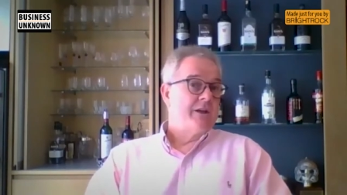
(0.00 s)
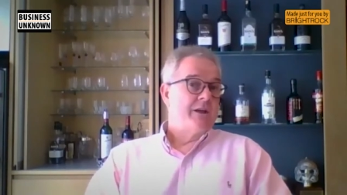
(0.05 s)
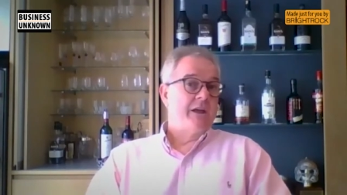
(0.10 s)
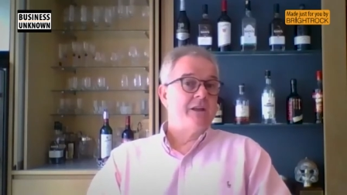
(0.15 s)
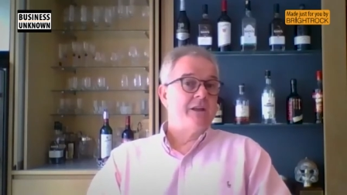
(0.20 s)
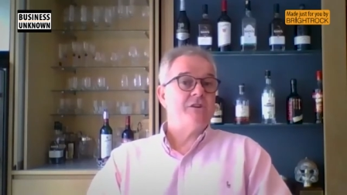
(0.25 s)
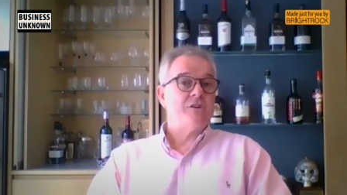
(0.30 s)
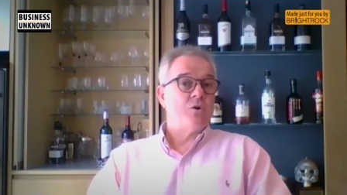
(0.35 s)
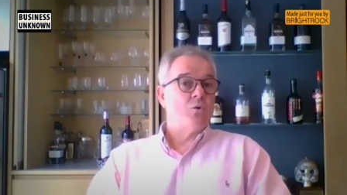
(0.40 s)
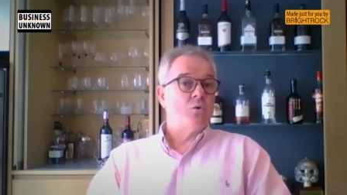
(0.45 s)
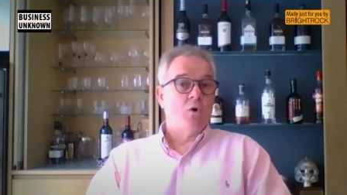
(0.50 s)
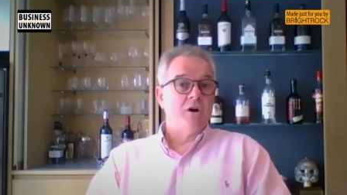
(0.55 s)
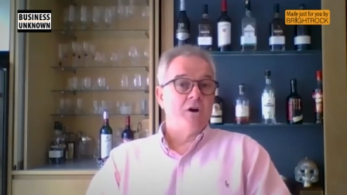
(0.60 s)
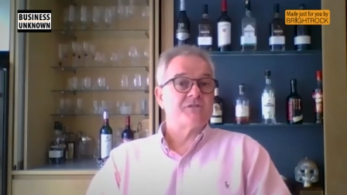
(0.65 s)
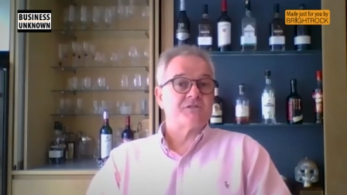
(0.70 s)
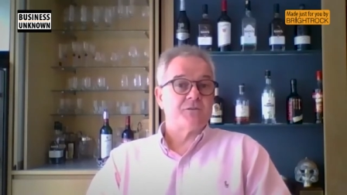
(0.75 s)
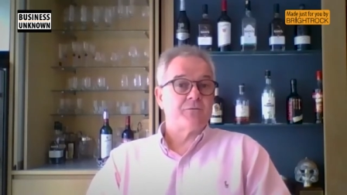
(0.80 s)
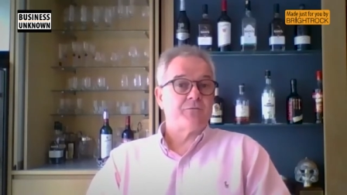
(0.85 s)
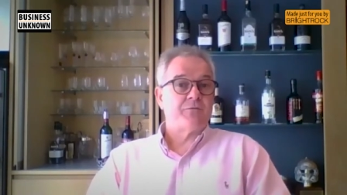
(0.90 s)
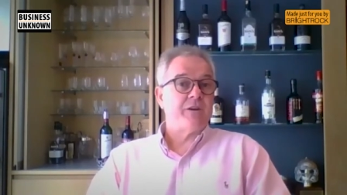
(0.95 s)
India
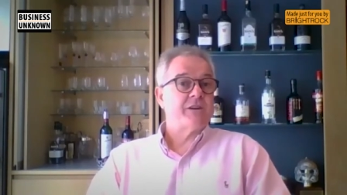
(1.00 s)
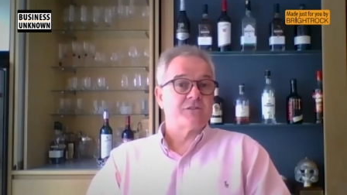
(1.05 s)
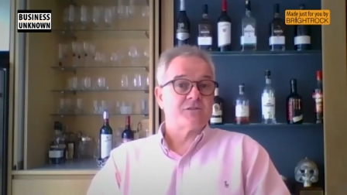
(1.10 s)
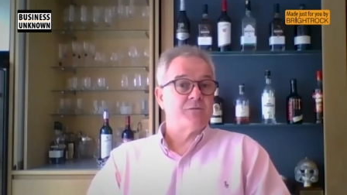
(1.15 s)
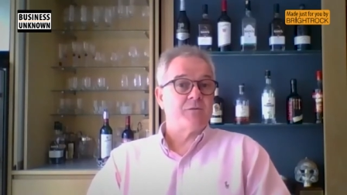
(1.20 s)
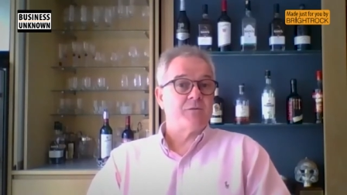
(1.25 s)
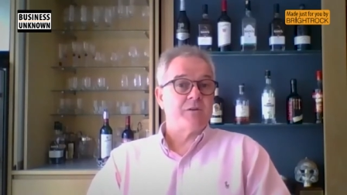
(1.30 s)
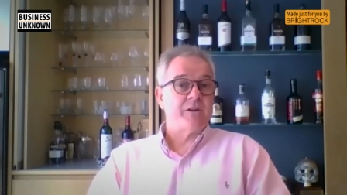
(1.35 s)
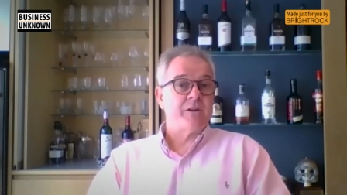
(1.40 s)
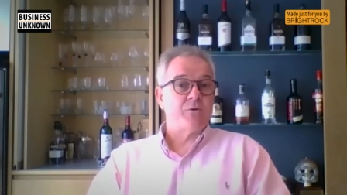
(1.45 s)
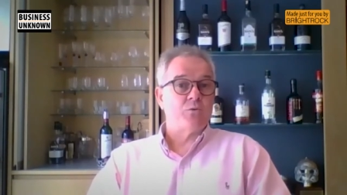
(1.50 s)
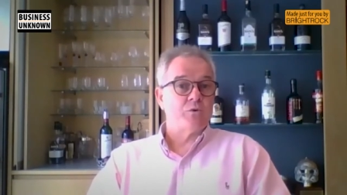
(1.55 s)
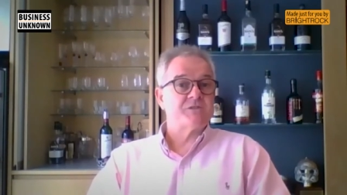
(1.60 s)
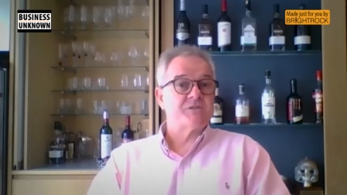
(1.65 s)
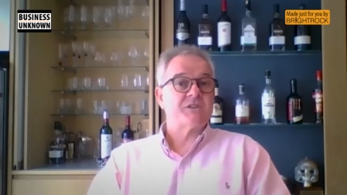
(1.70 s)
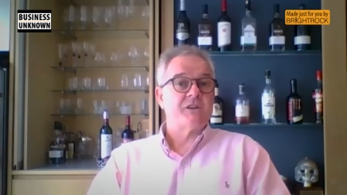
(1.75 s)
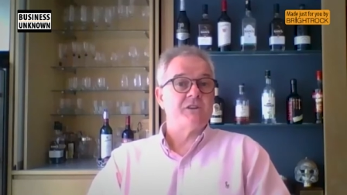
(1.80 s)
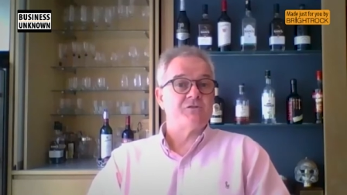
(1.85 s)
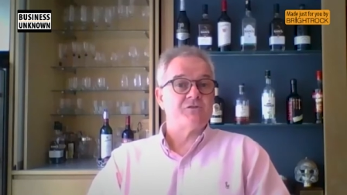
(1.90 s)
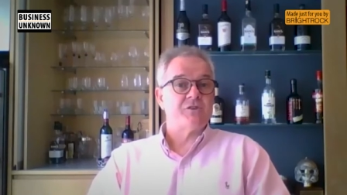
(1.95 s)
was effectively a
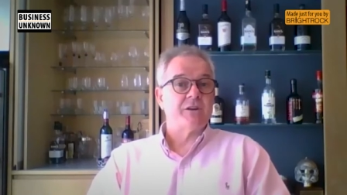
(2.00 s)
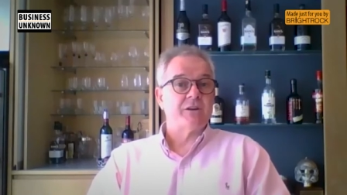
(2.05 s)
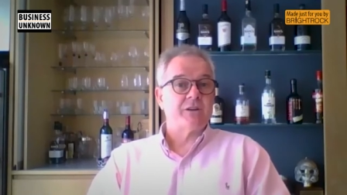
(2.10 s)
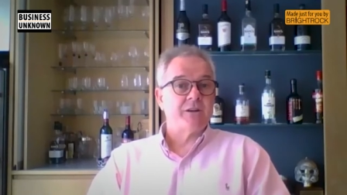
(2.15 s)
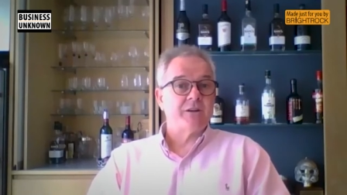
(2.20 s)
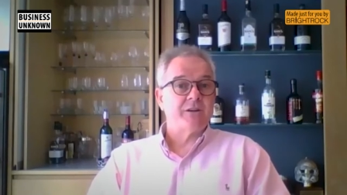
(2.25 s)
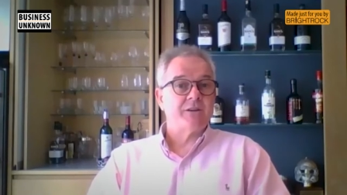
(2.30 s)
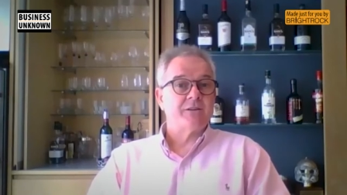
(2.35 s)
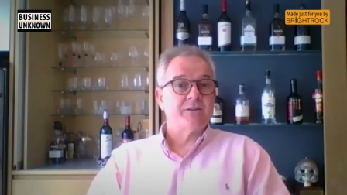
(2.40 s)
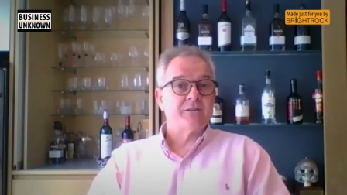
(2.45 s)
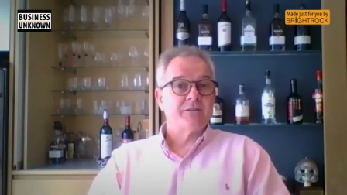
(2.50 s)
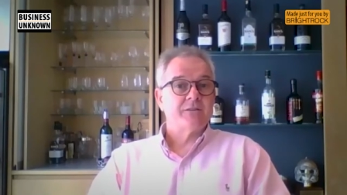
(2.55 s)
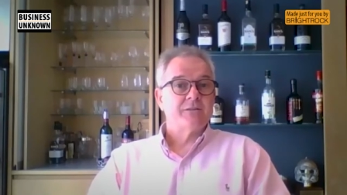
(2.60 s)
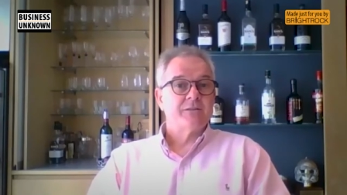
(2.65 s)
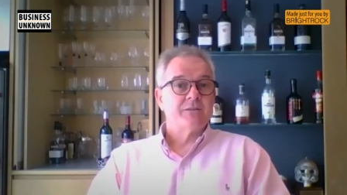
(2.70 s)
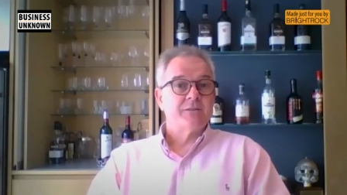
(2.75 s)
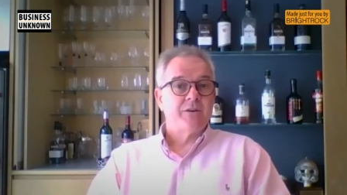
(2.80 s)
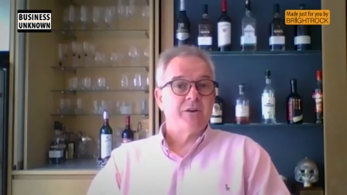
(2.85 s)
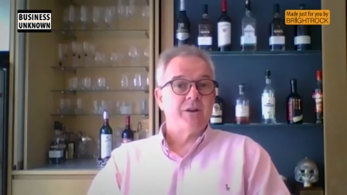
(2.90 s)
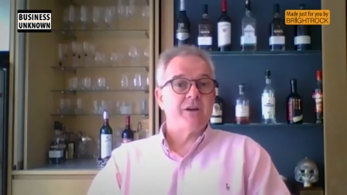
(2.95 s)
whiskey drinking
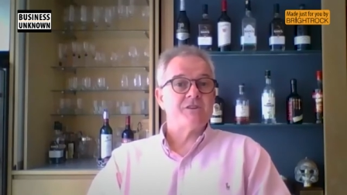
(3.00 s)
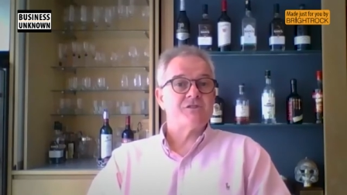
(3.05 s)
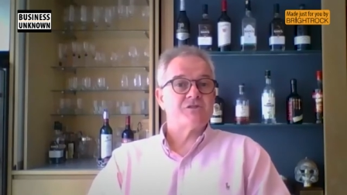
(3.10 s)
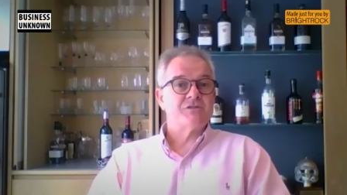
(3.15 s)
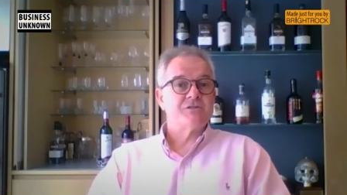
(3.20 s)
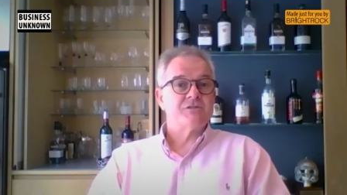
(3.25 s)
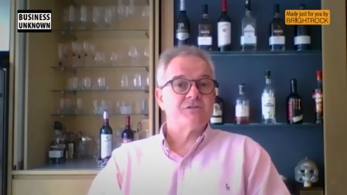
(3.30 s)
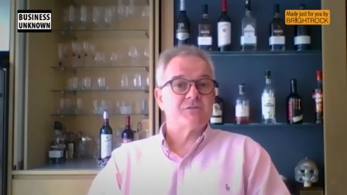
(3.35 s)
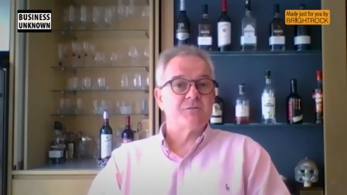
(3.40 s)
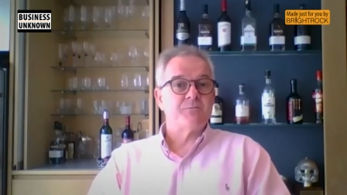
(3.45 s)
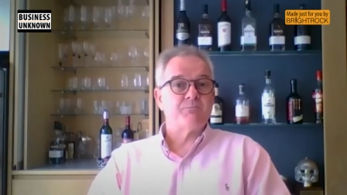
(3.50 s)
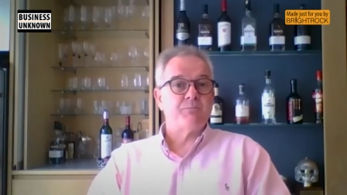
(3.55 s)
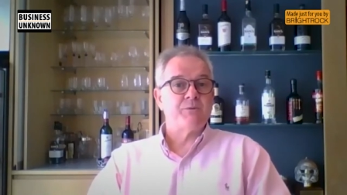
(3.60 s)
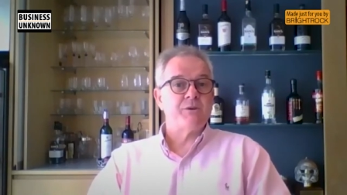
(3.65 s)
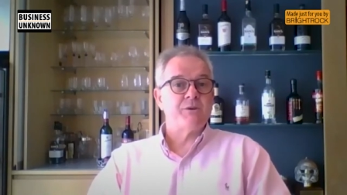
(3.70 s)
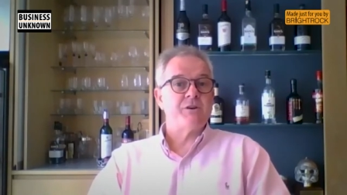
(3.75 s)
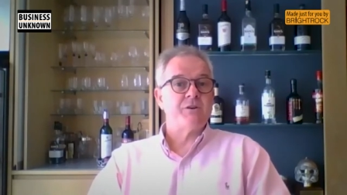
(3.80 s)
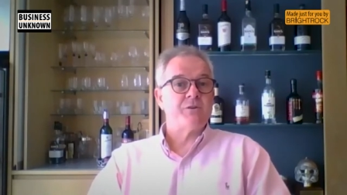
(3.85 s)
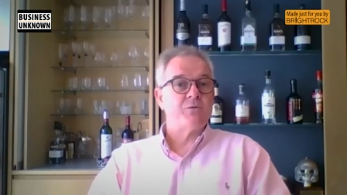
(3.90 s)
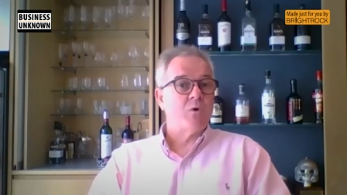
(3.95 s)
nation. So
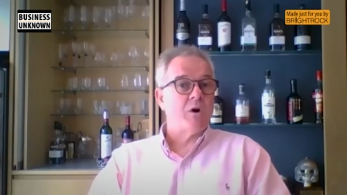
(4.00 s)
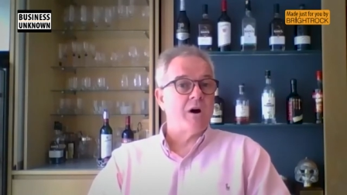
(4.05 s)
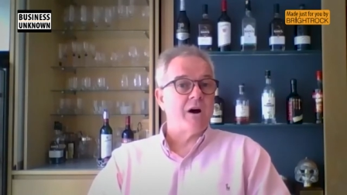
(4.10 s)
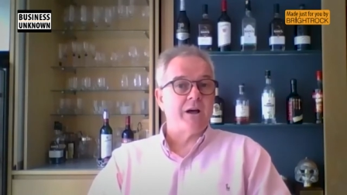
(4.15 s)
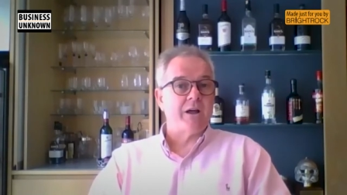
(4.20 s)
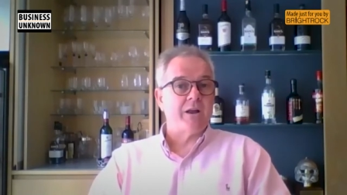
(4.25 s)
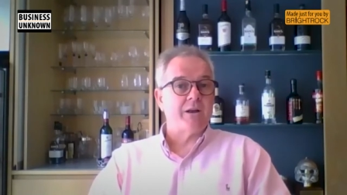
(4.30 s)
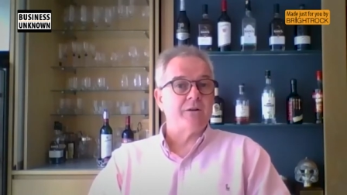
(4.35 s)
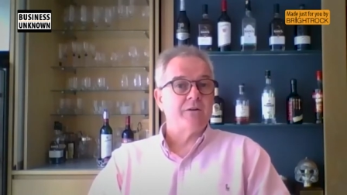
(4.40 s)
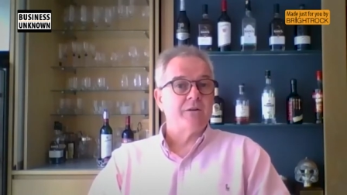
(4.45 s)
beer and wine